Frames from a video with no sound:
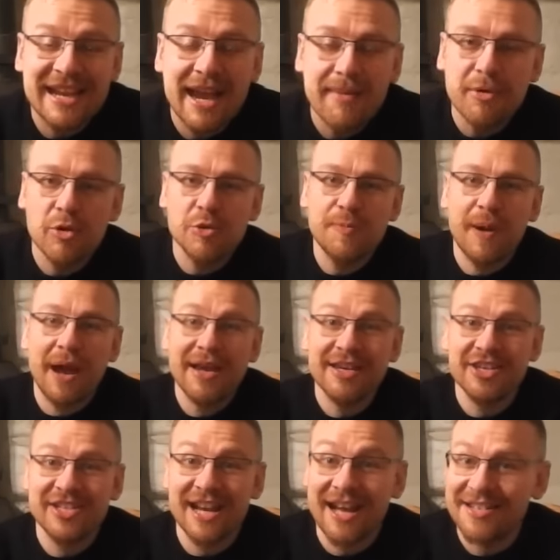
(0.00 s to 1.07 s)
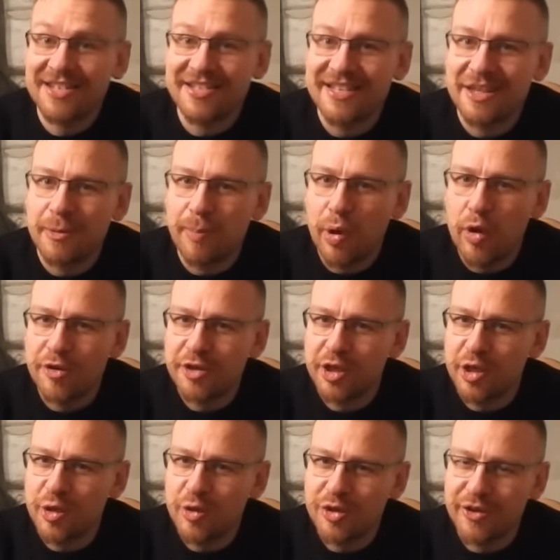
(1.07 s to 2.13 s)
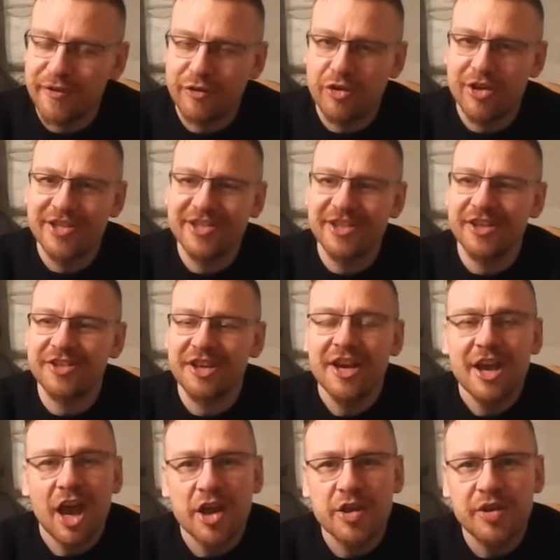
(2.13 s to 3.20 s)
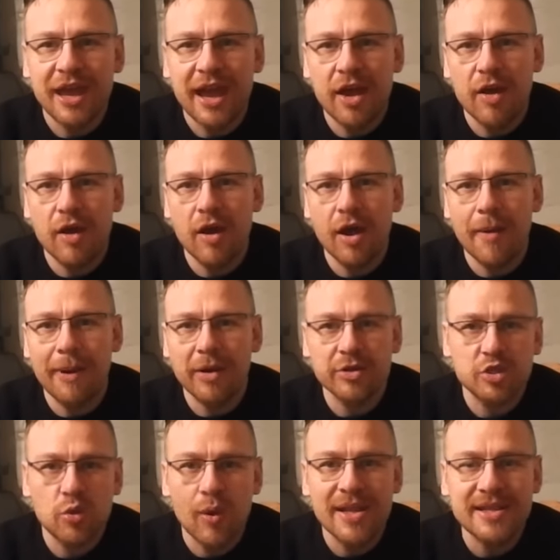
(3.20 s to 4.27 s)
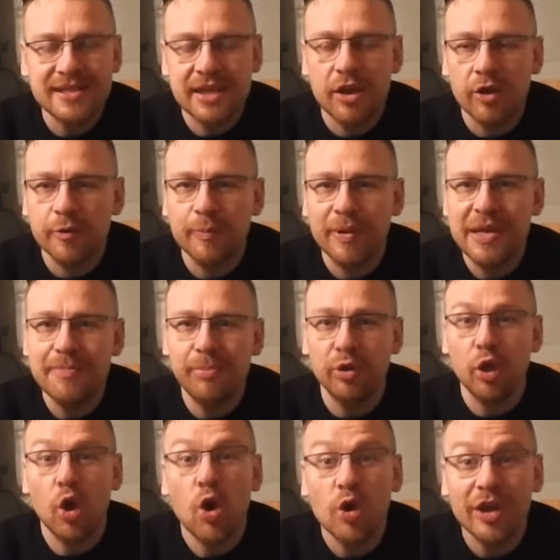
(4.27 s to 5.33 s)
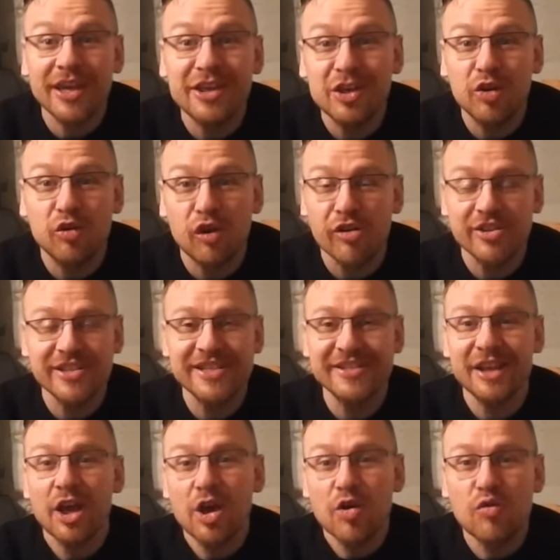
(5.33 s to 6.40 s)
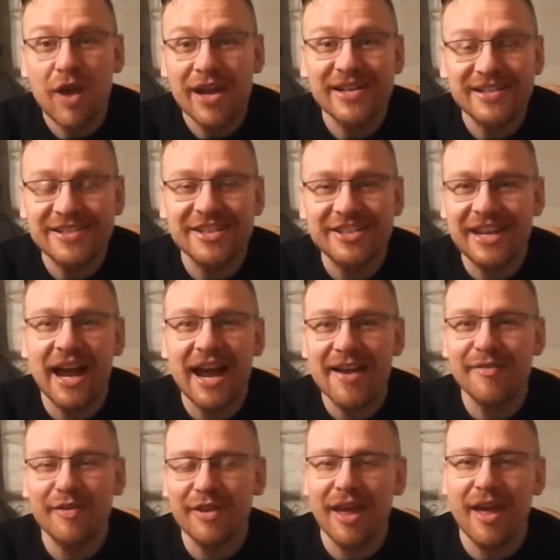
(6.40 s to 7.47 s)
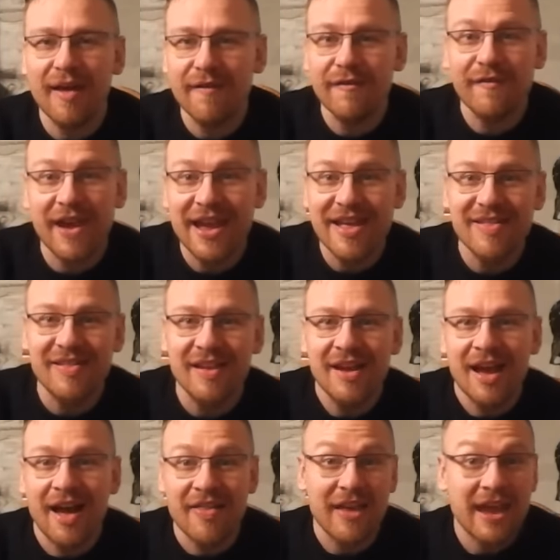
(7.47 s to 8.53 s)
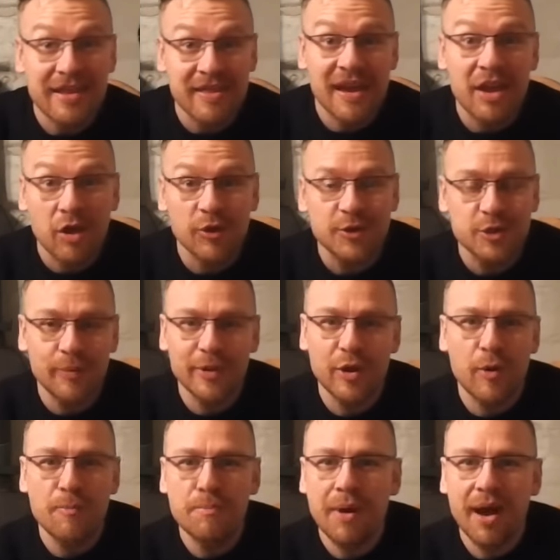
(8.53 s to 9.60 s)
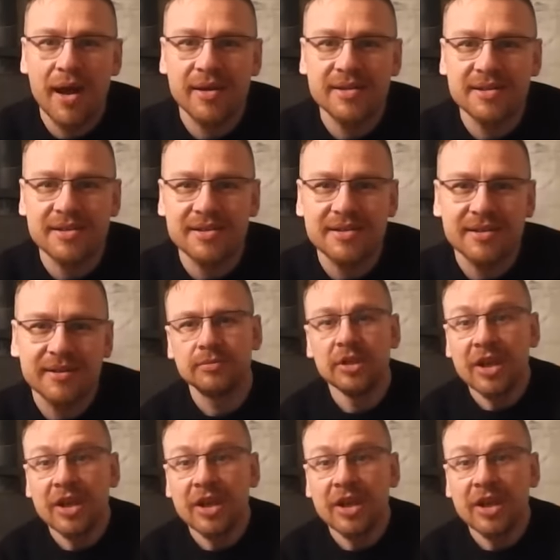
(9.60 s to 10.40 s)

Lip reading: time goes by, you start to see the persecution of Christians, and you get about 20-odd people hugging crosses, ready to die for their faith, and they also become martyrs.